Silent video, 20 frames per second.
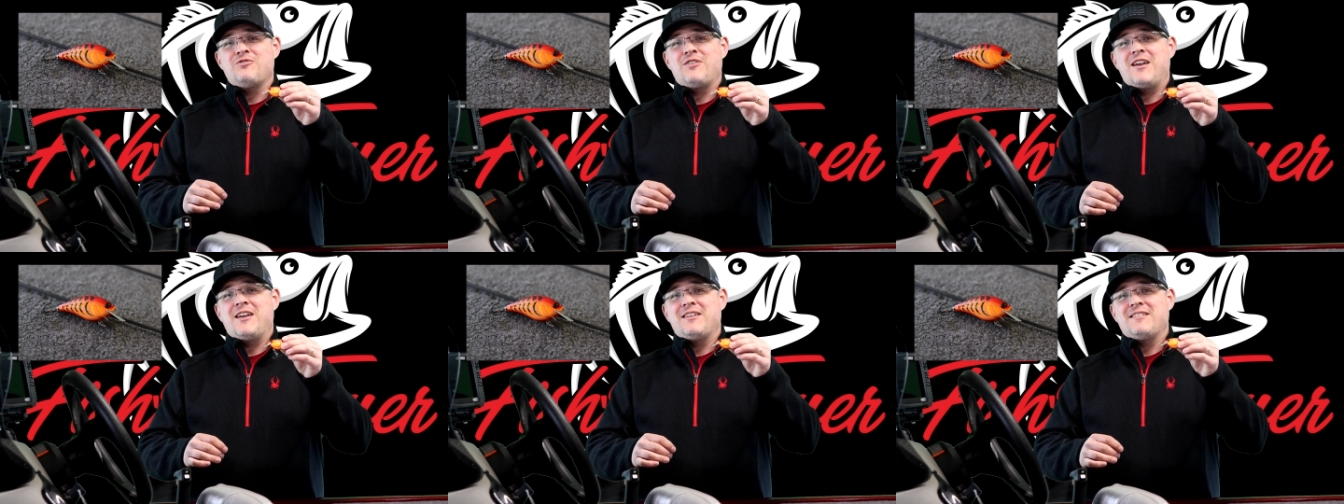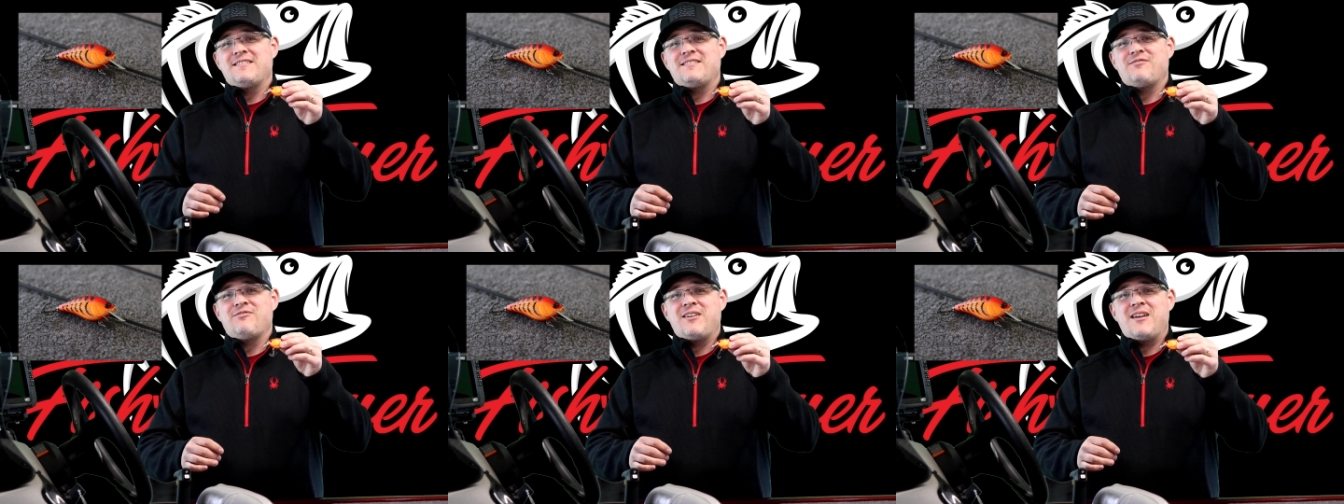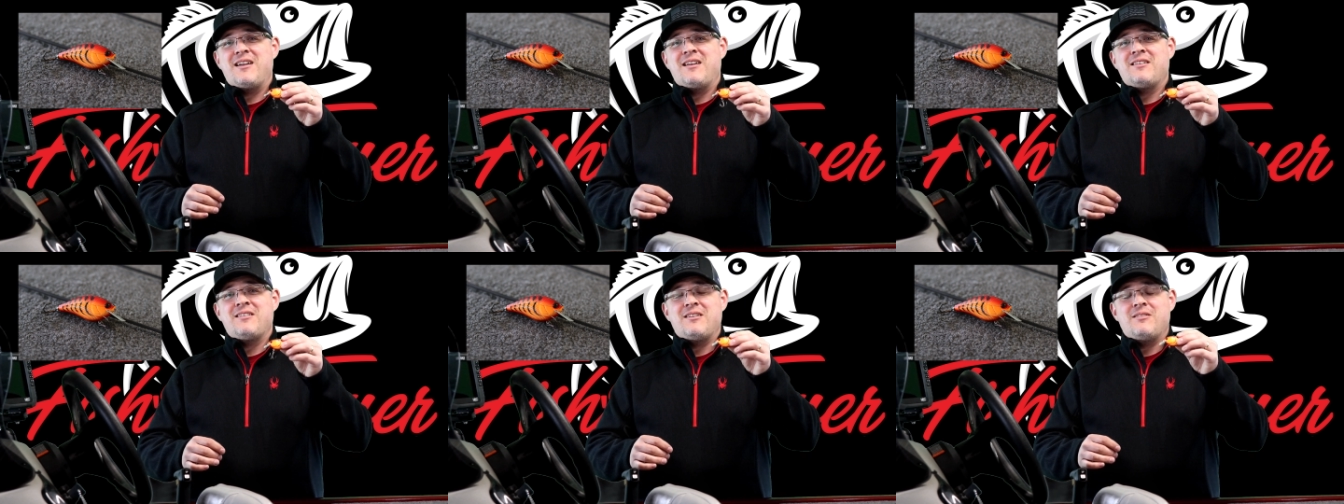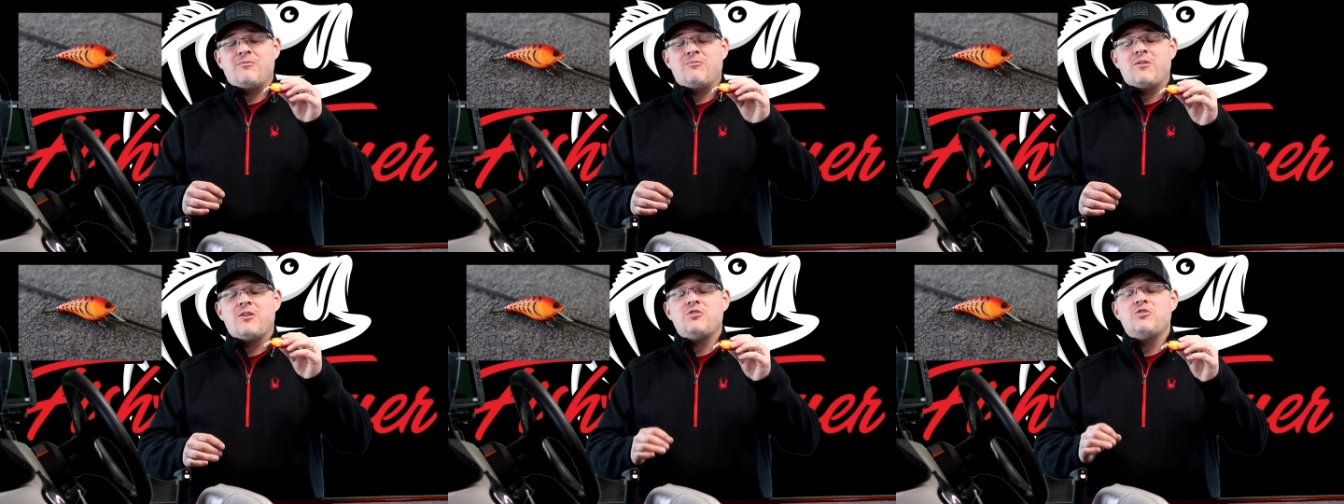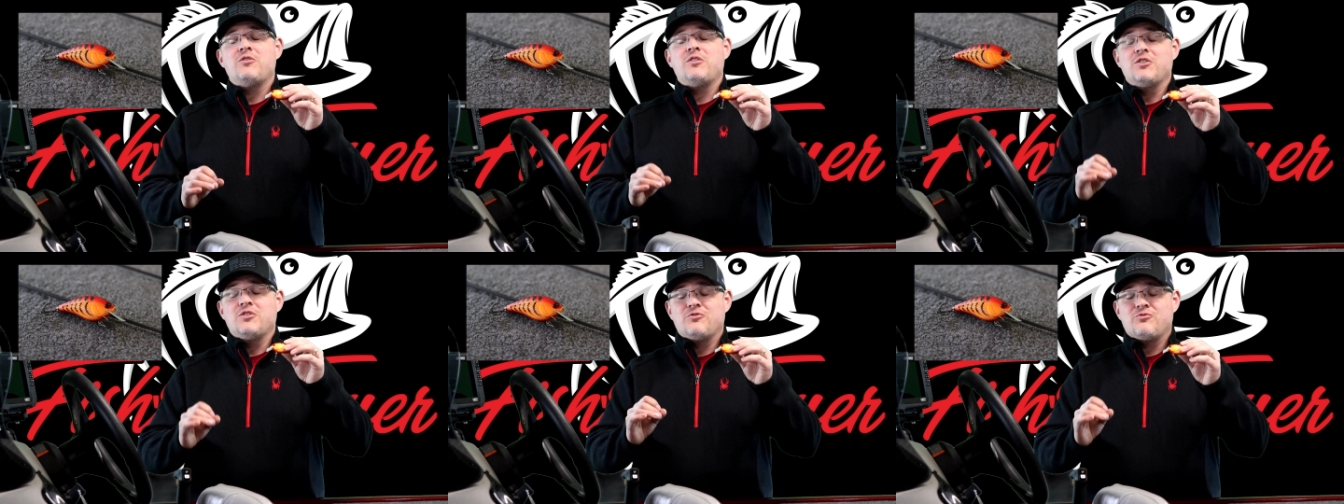drag a
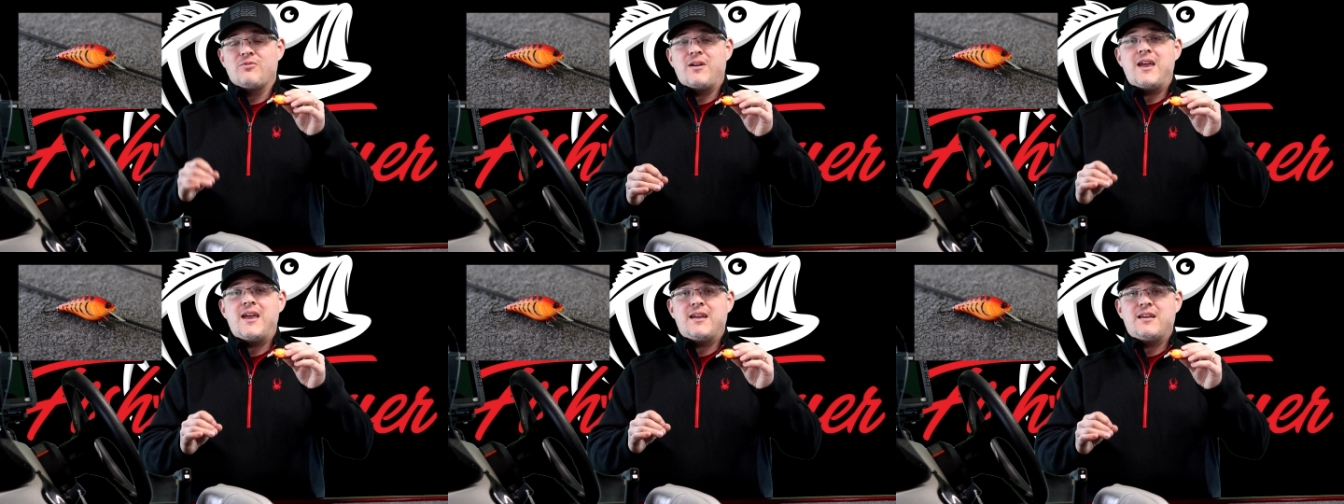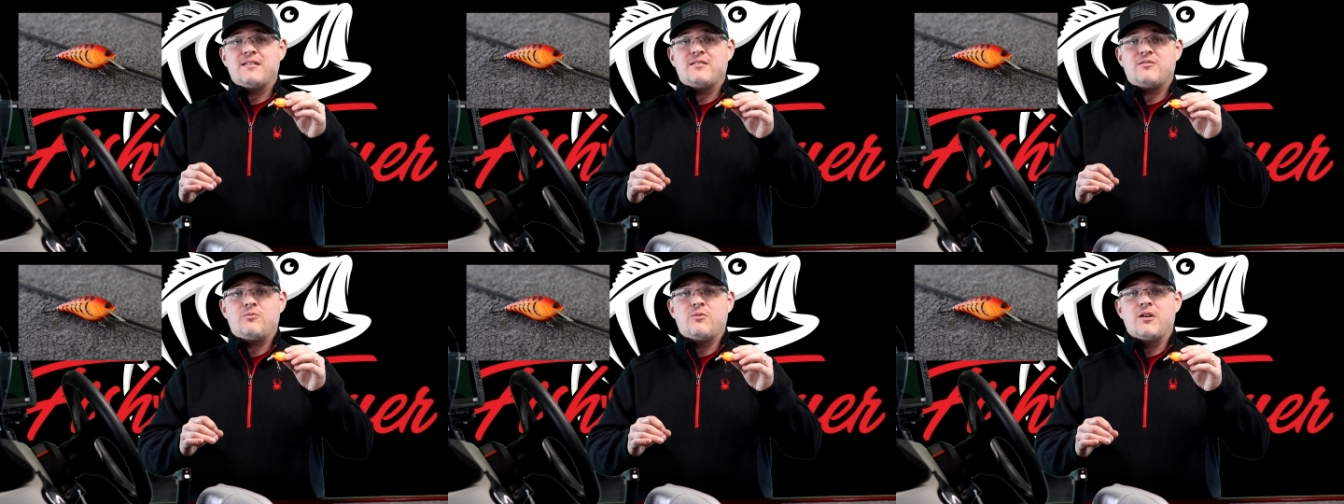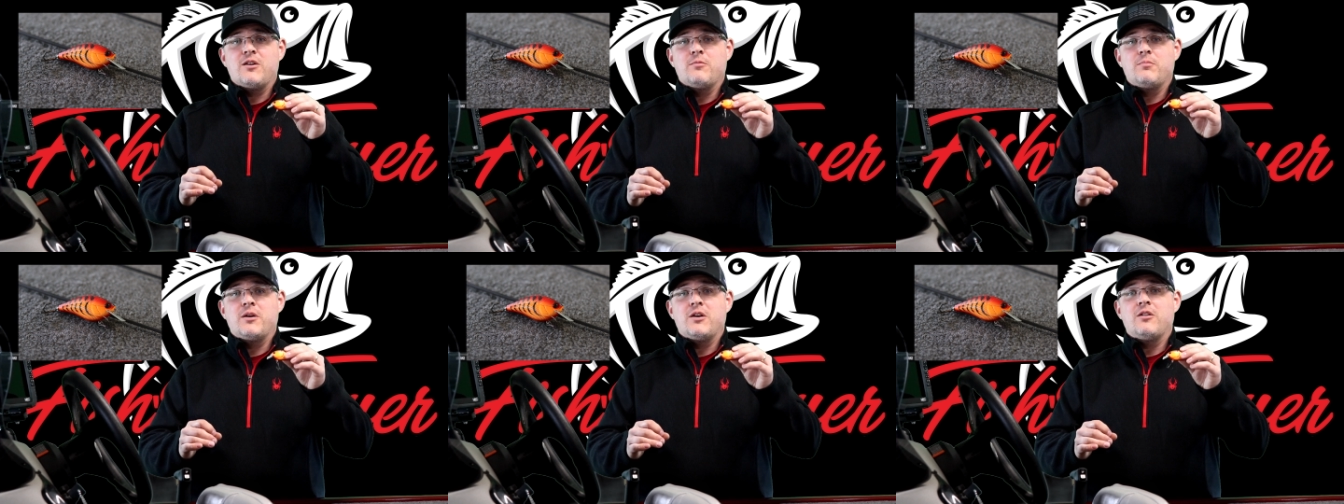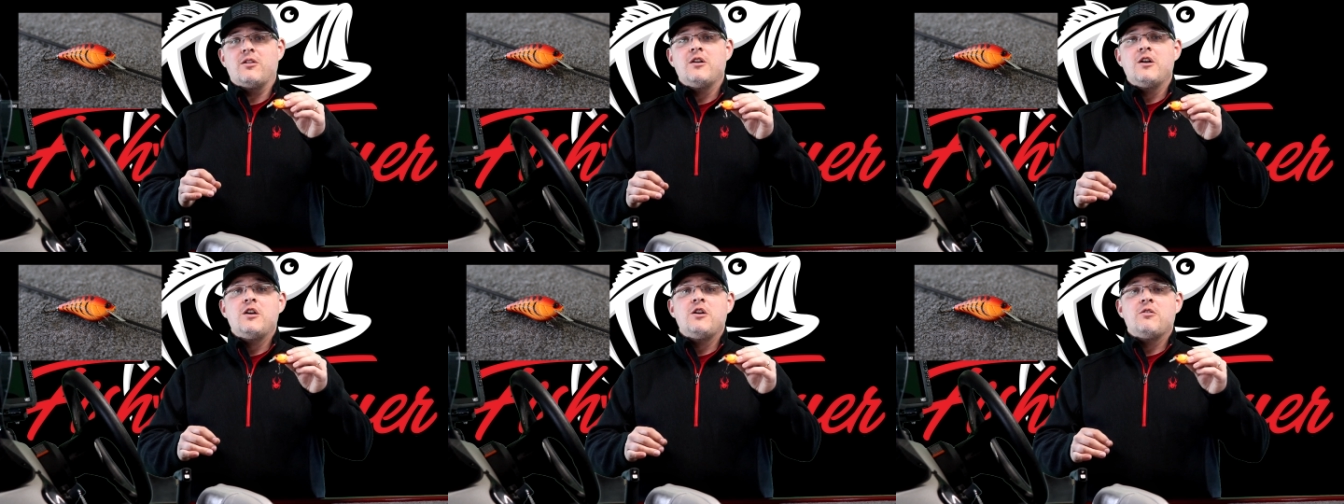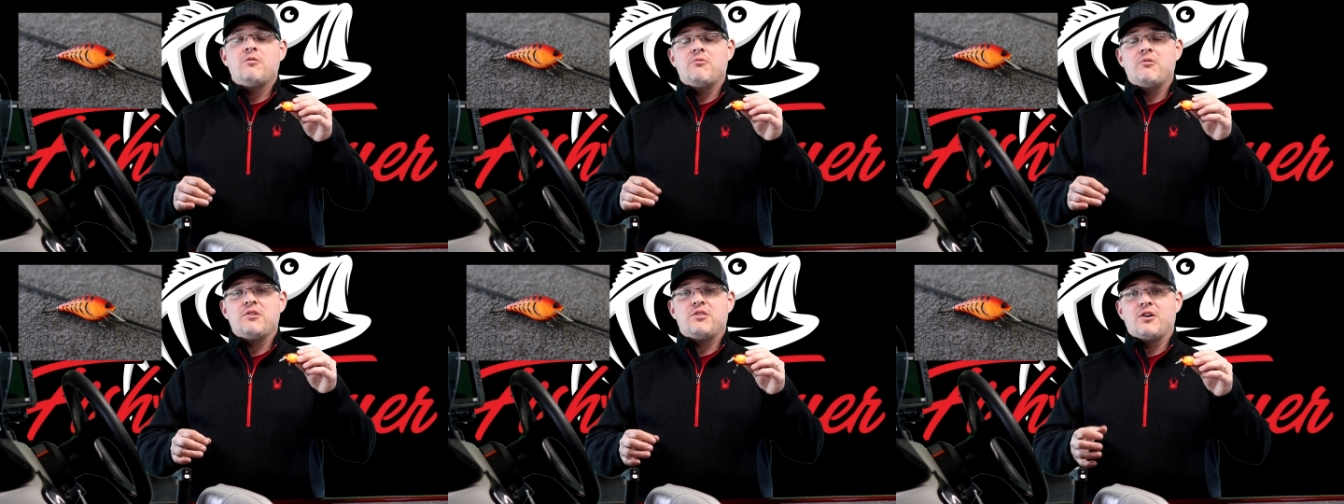square bill
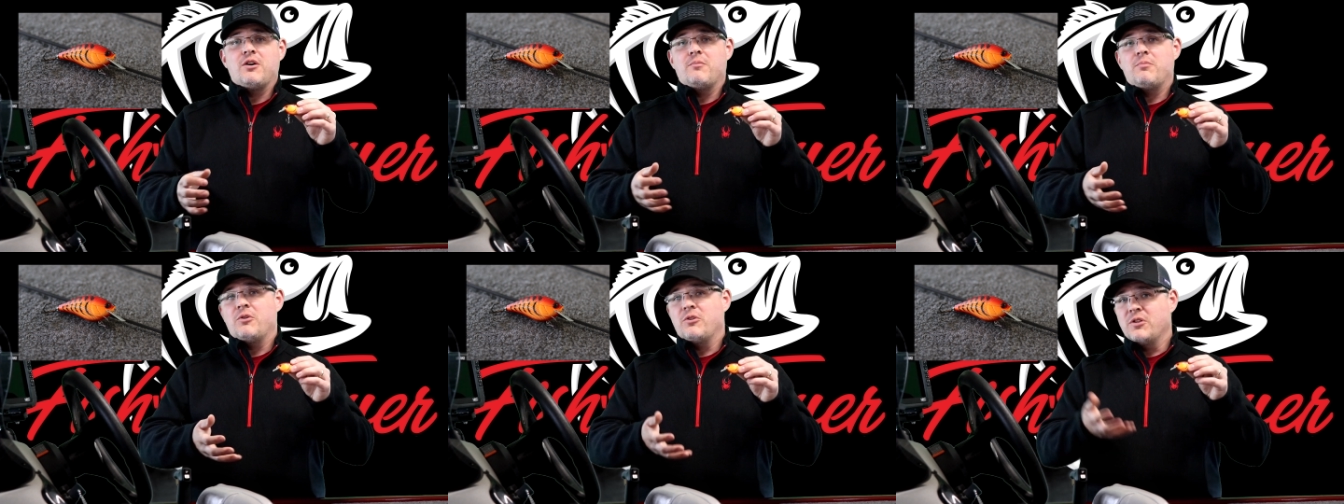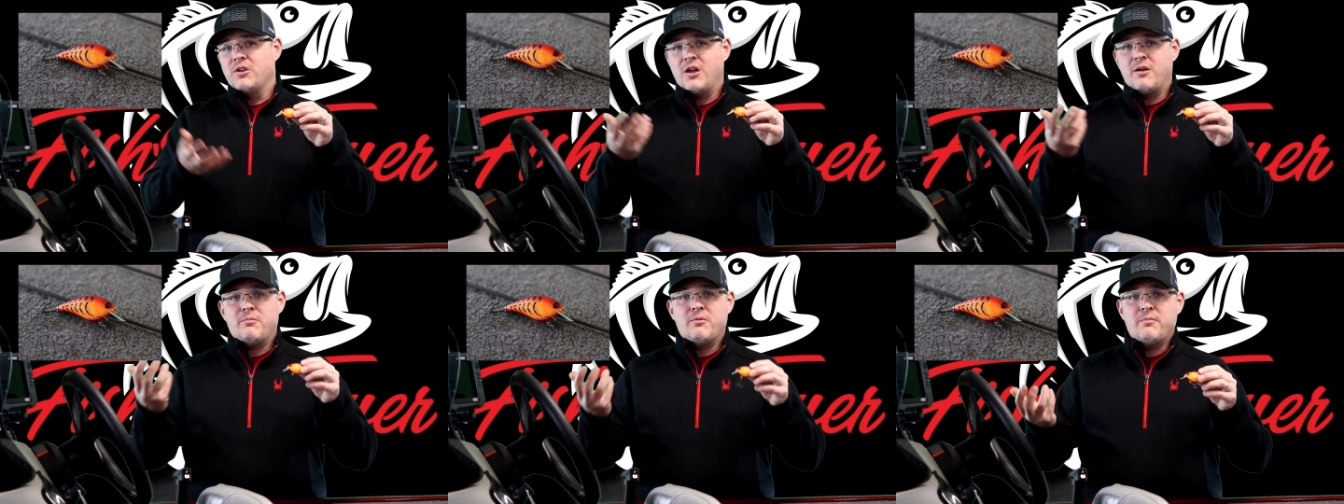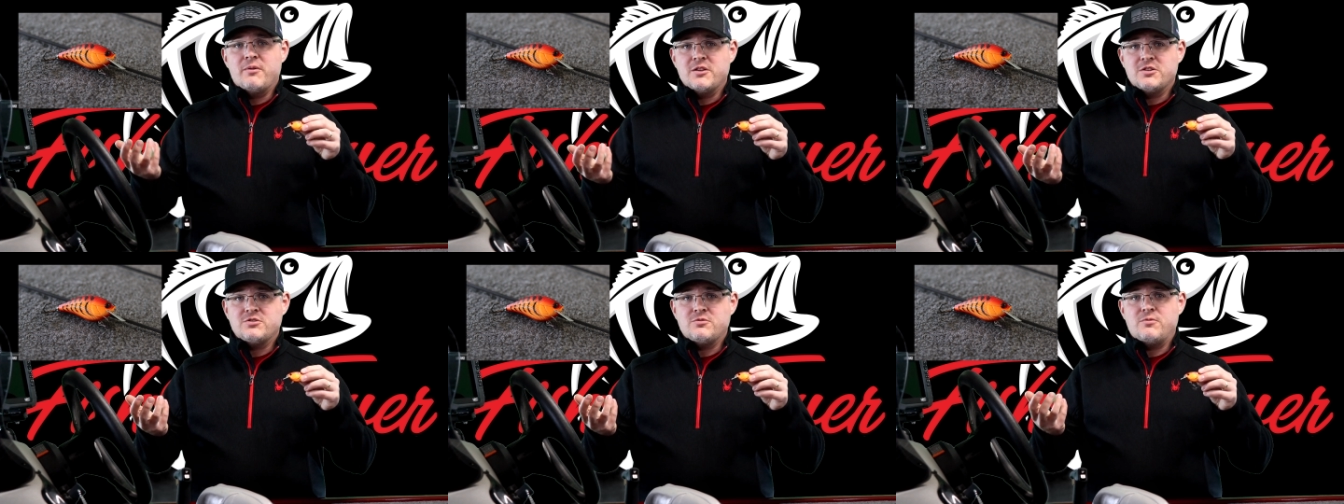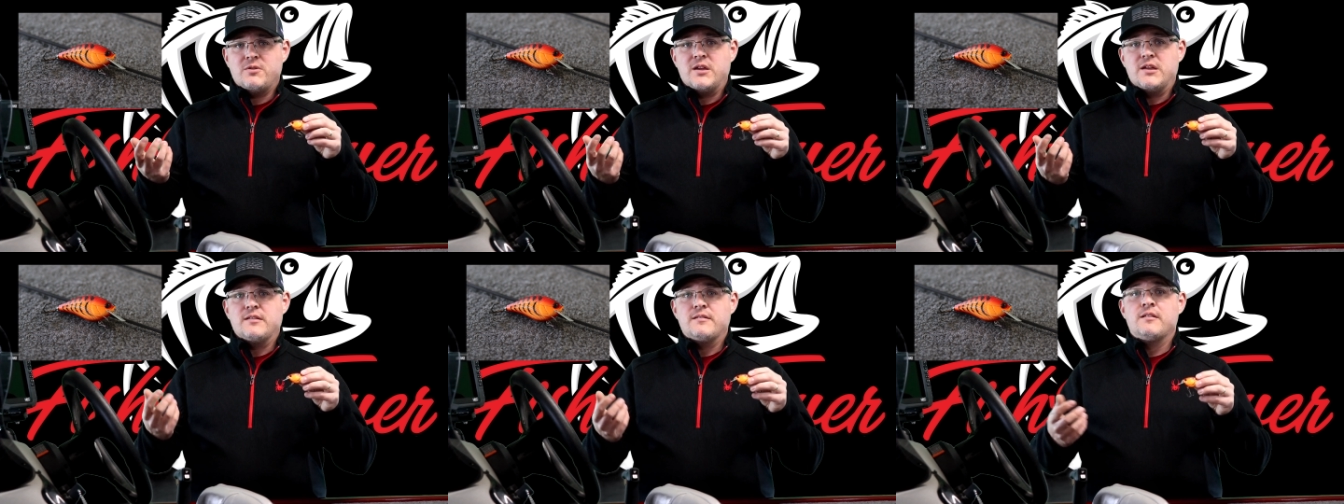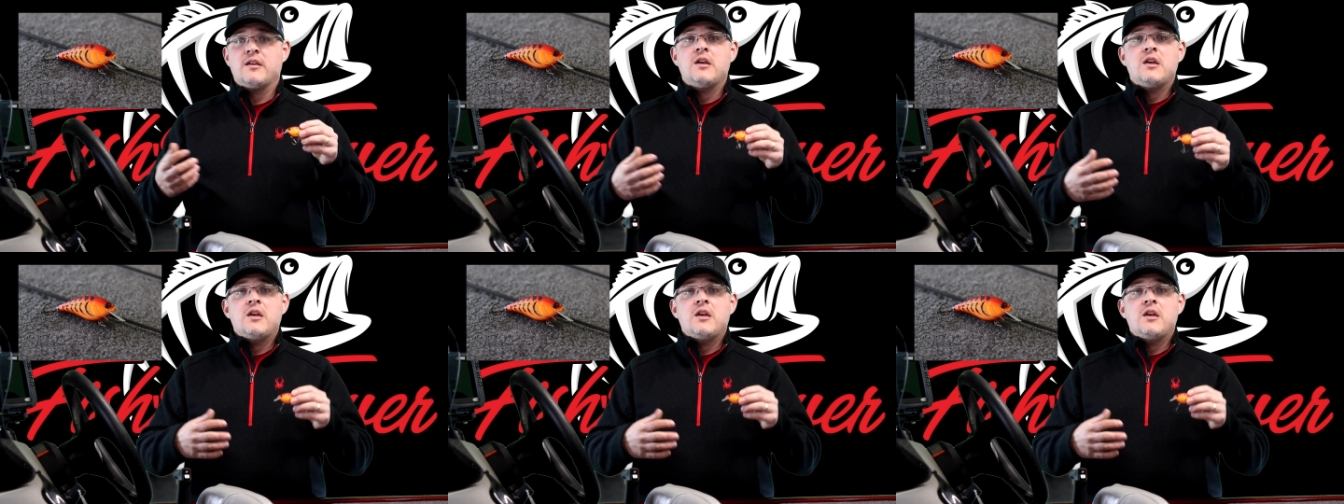without pulling up a bunch of weeds.